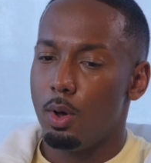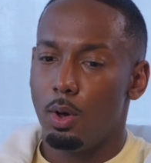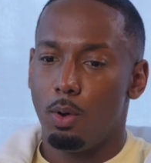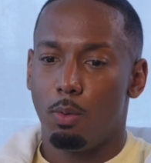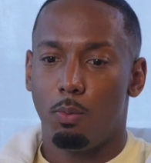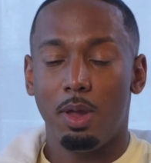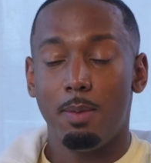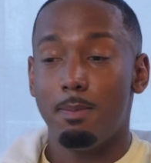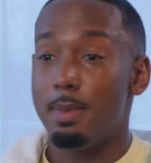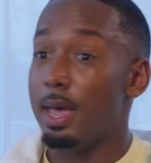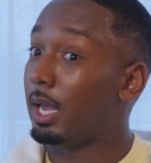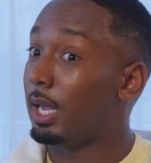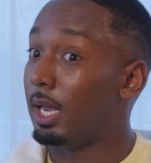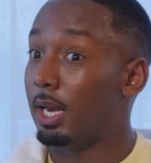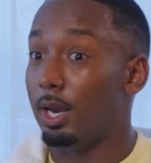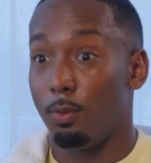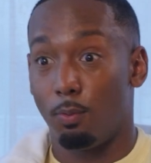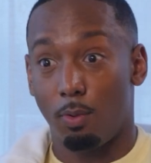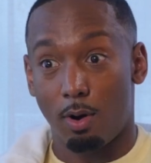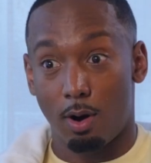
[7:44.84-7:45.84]
We making
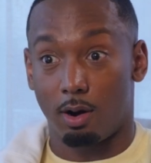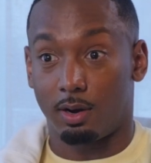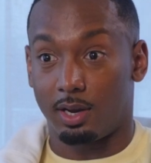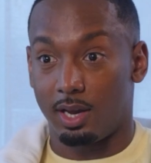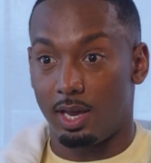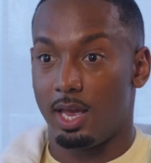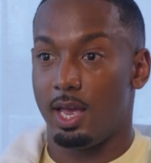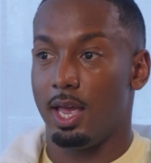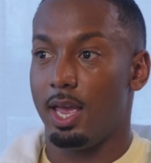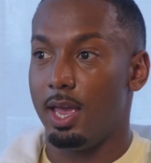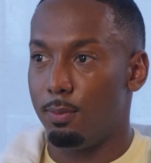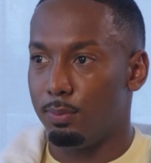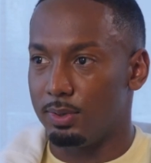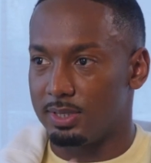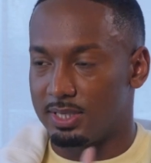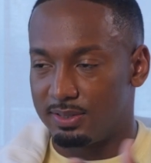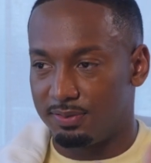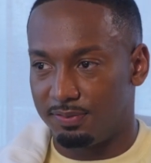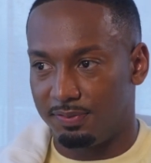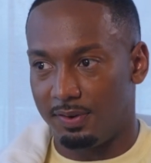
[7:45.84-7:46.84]
it work. It
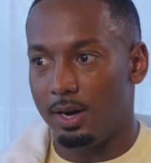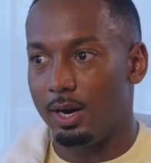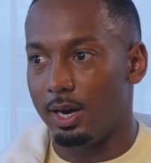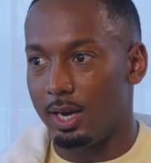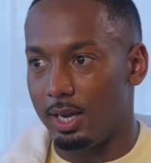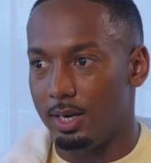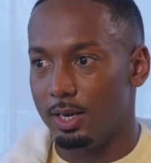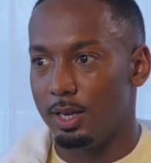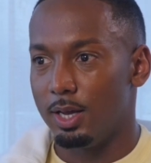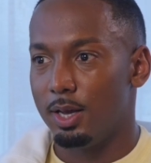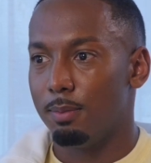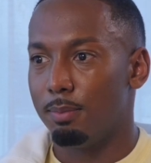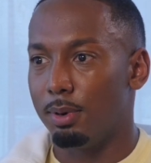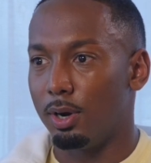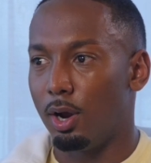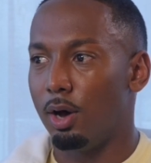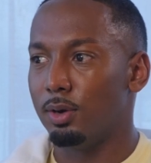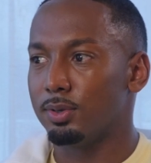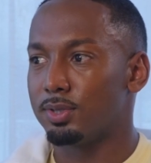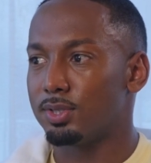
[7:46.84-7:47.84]
was fun. But
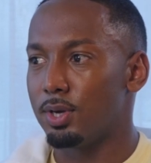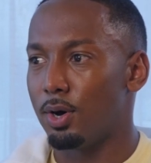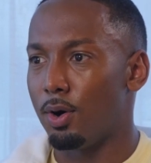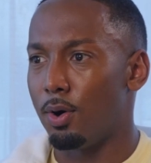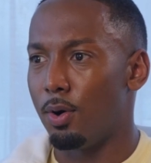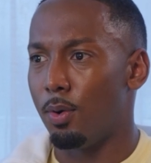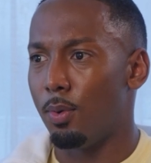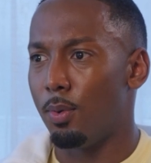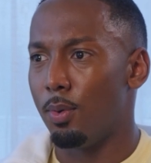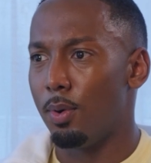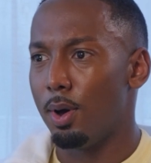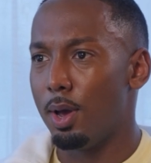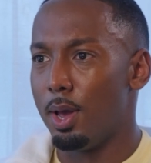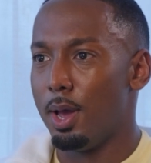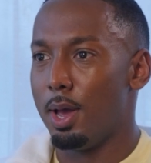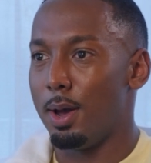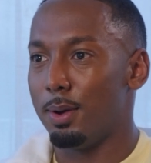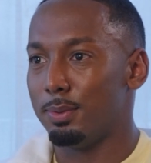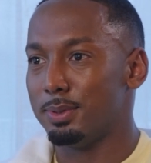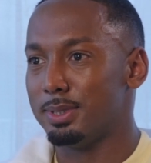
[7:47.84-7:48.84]
also,
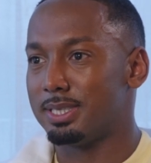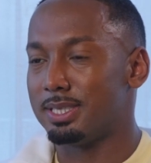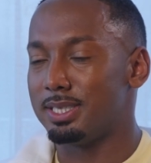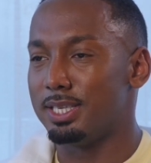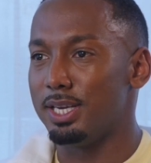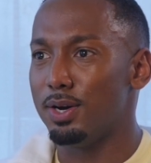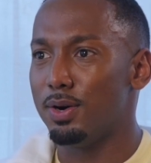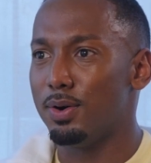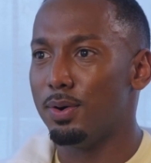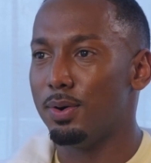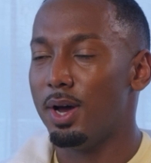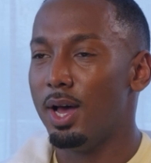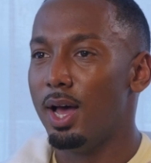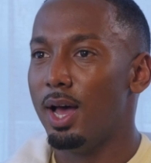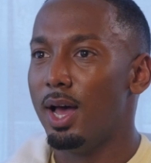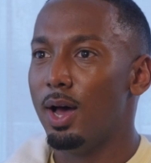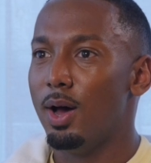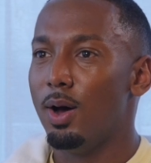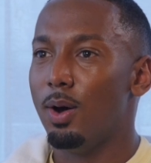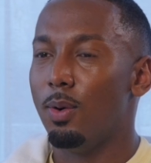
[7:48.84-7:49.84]
it was still,
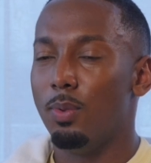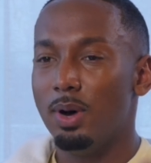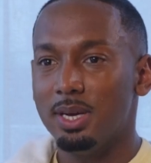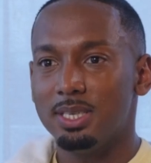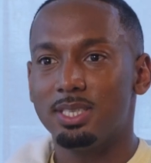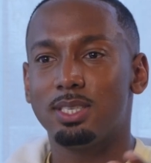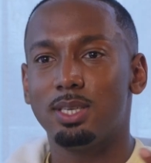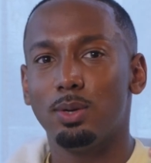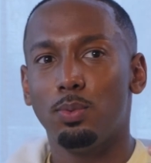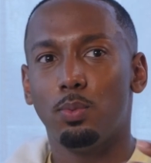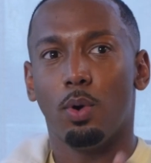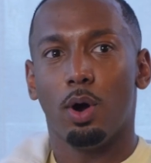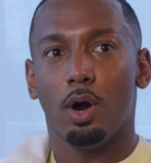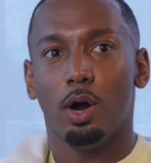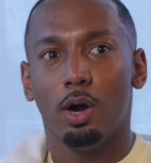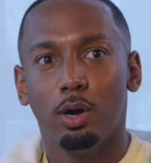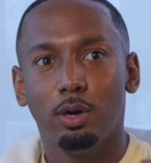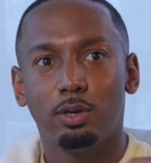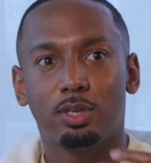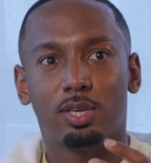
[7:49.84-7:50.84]
what's the
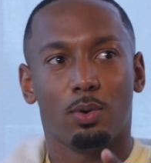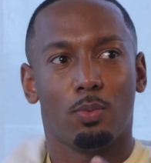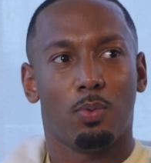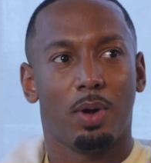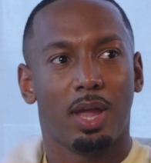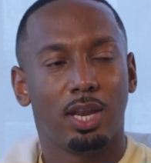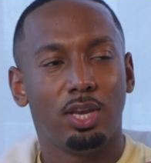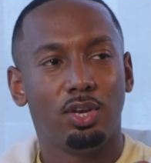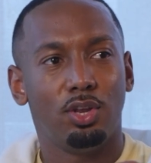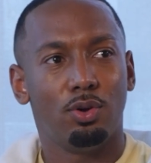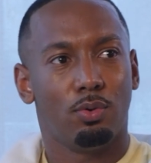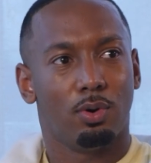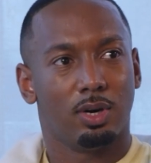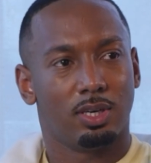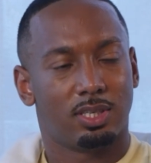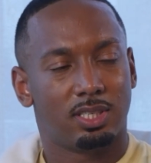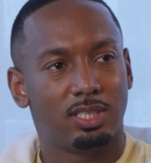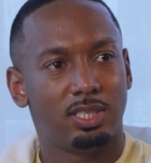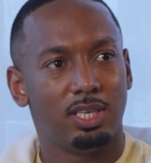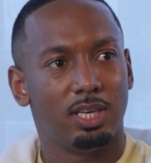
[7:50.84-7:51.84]
word to when you are
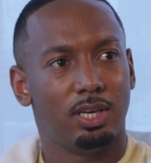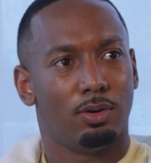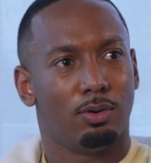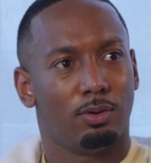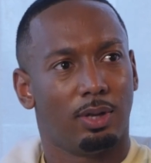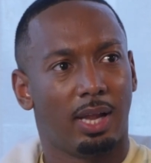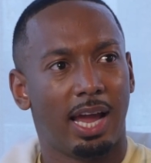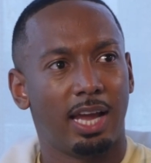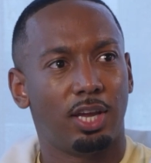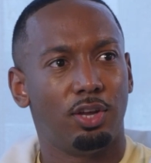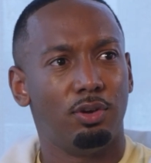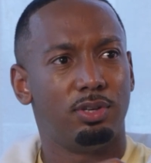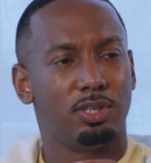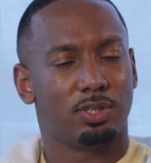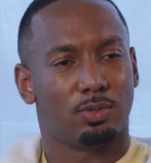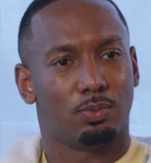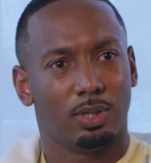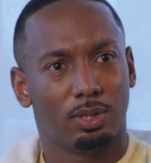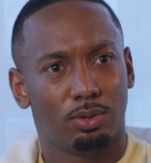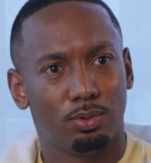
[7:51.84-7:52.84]
still like, you
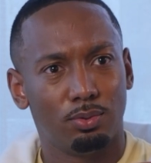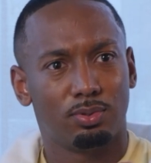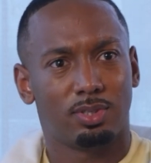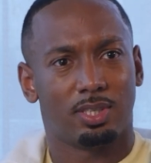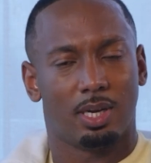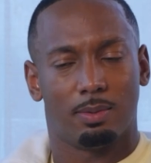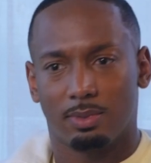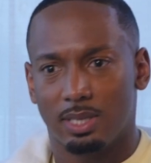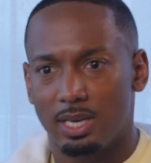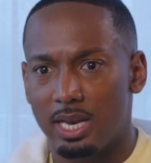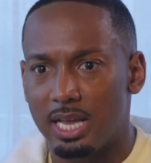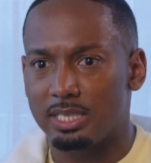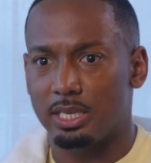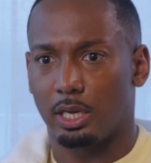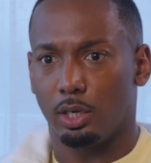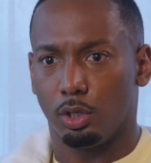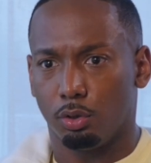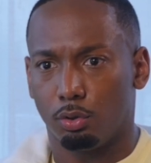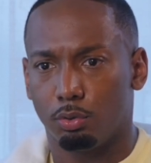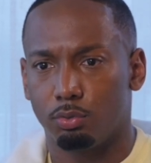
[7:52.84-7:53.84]
just went through something that's a
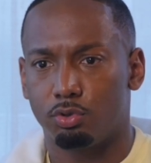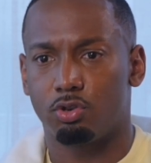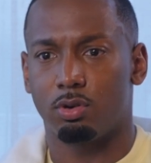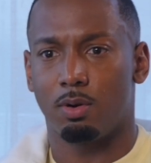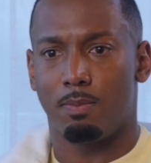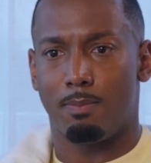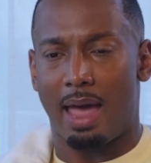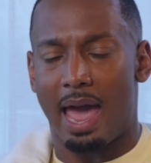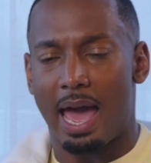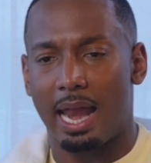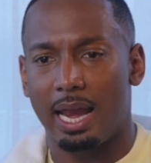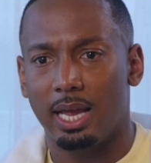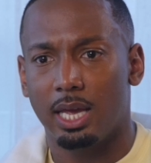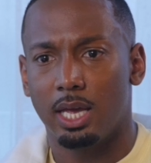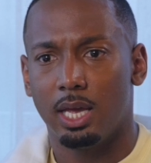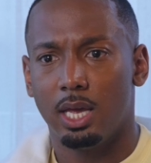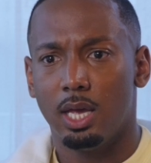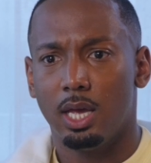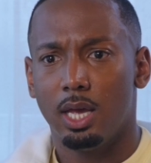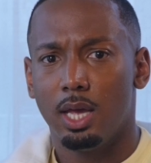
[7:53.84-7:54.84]
little traumatic?
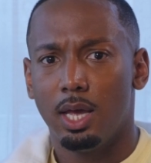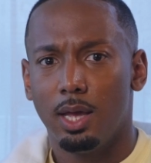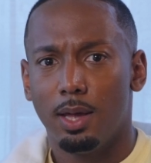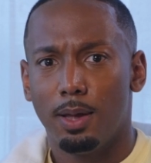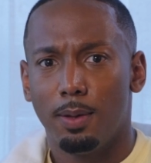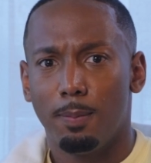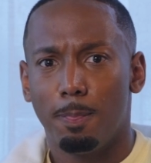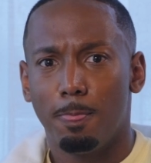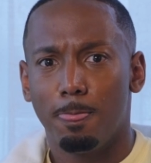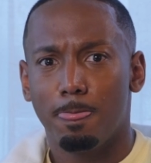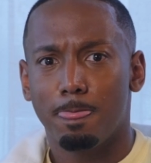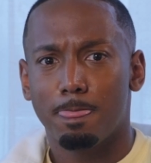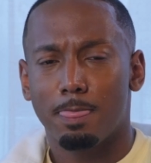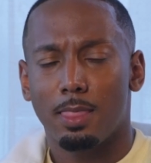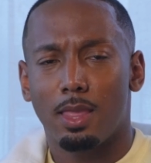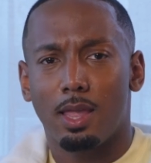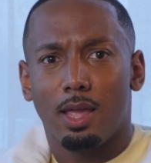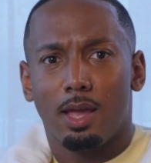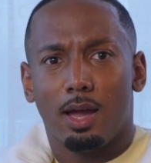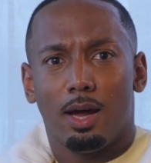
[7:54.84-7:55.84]

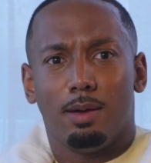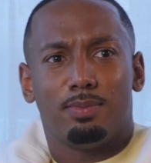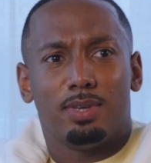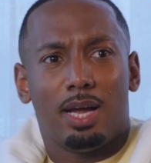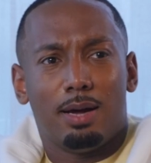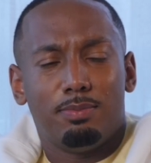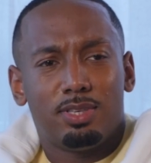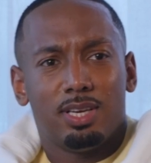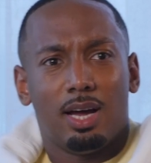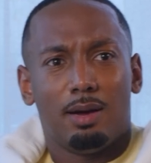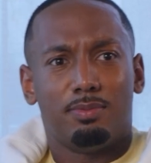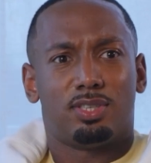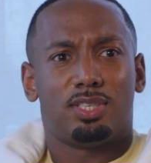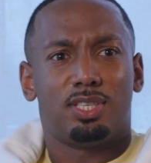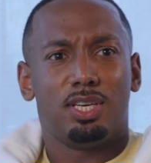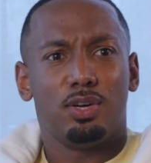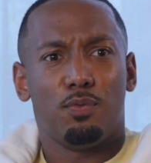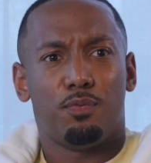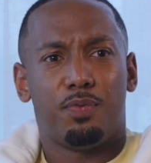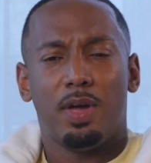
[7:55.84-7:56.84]
I'm
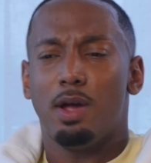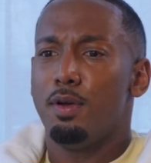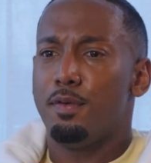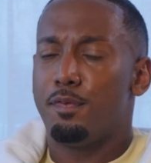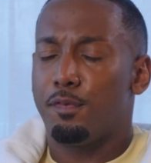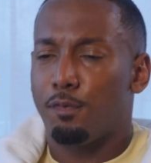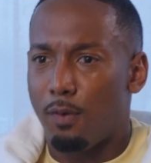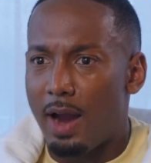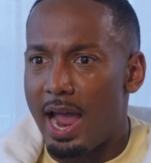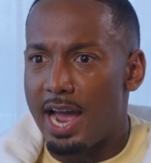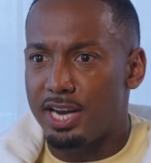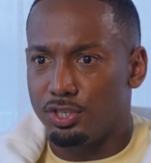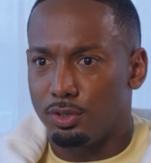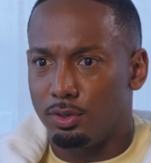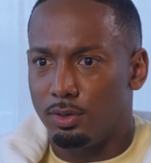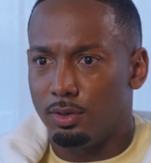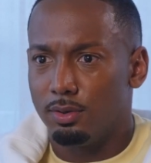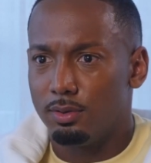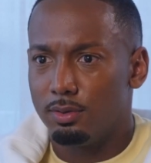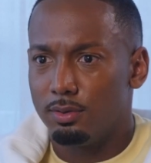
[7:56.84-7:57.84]
still very
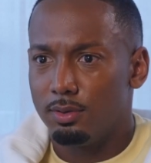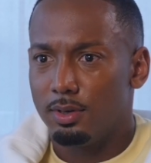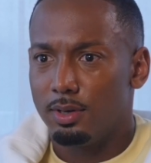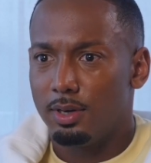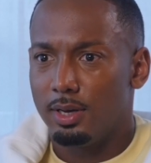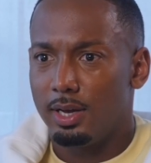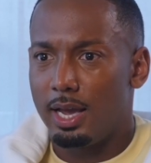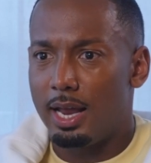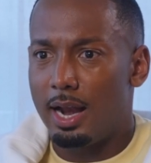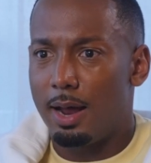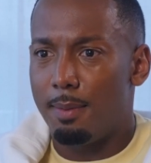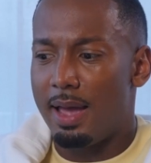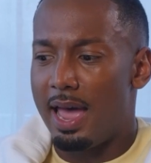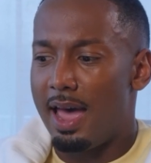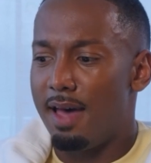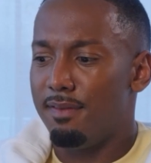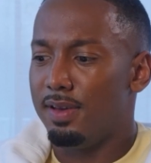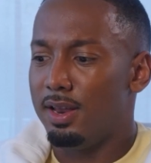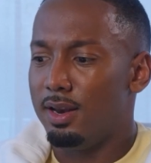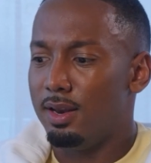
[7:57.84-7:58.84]
fragile and I'm
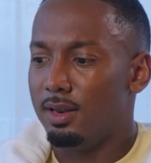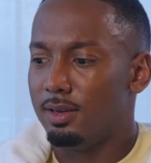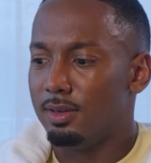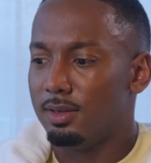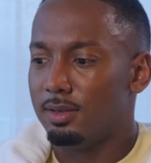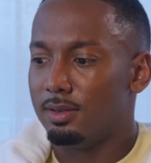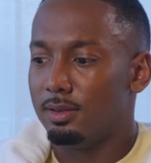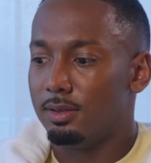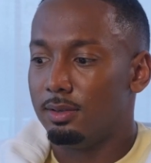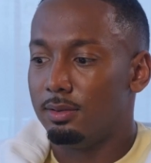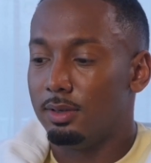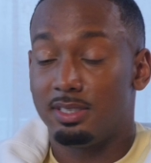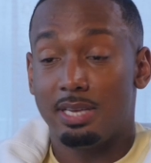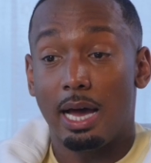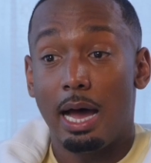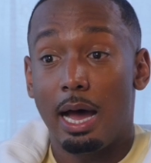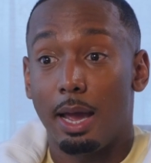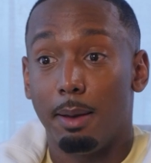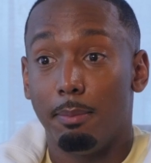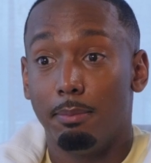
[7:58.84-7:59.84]
having a
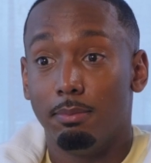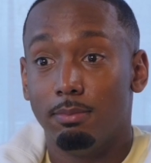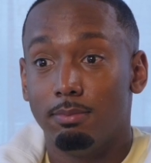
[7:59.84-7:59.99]
time.